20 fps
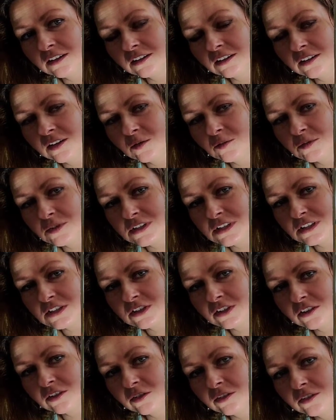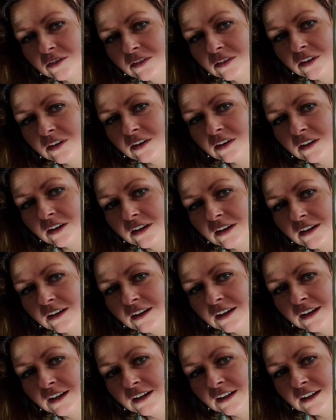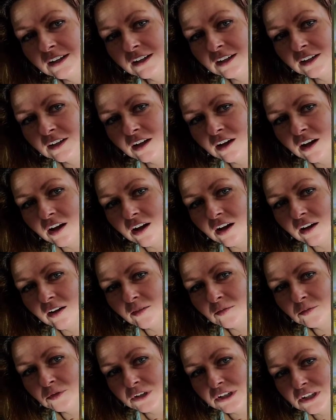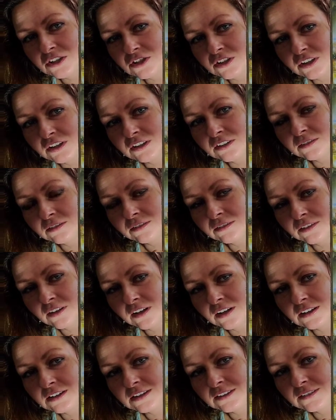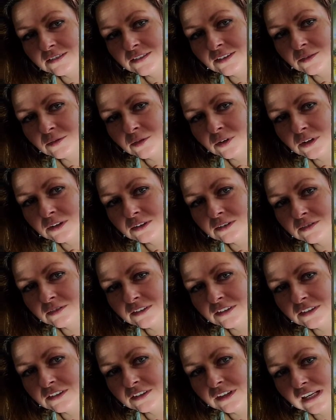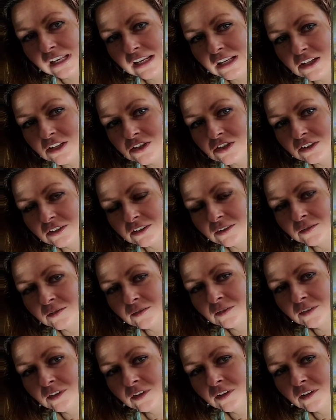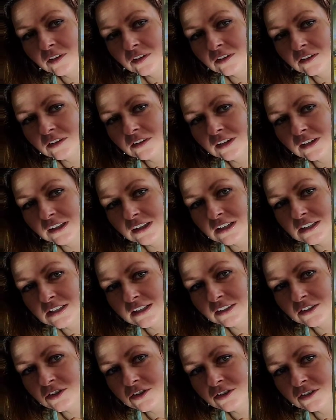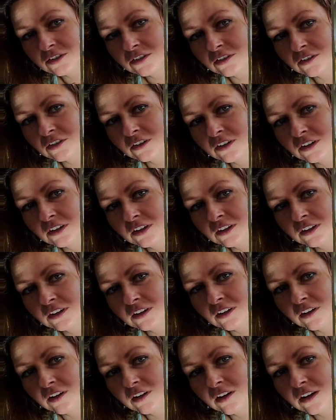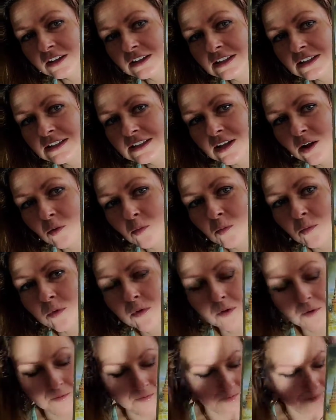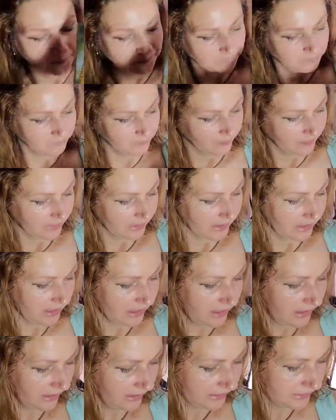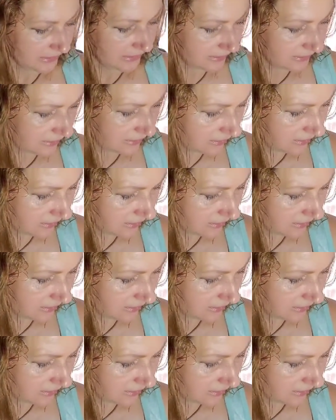composition of the bridge in the front of the one of the religion architectural ensemble. And